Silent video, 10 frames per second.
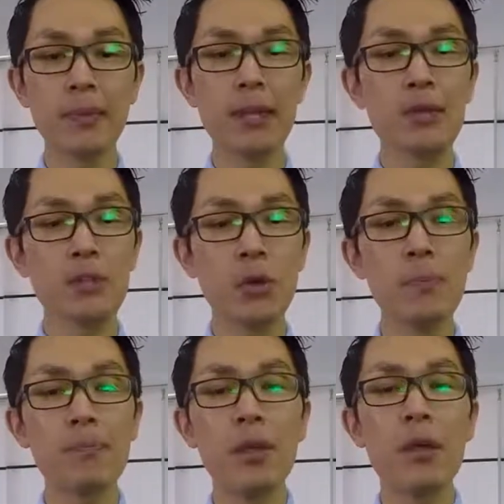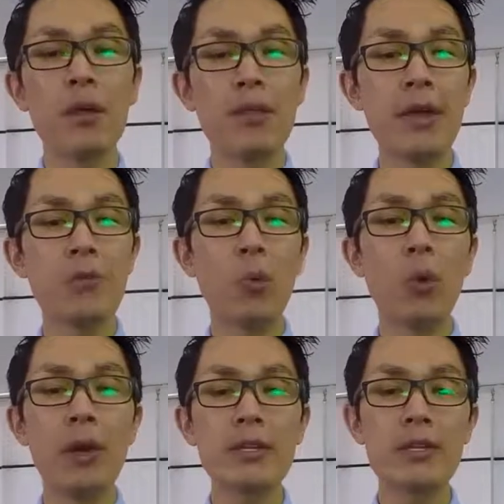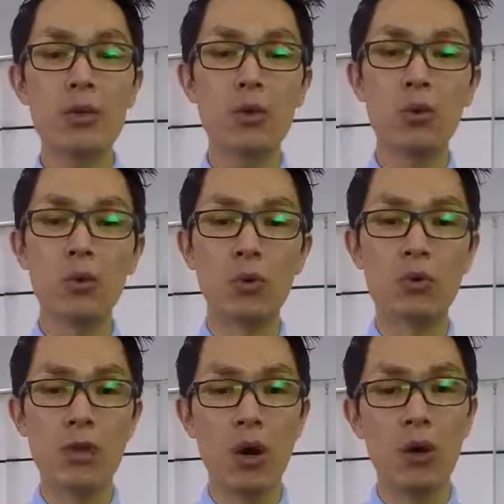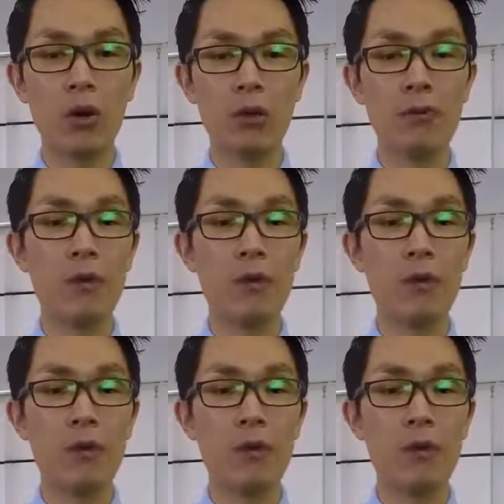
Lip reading: So then what is the cause of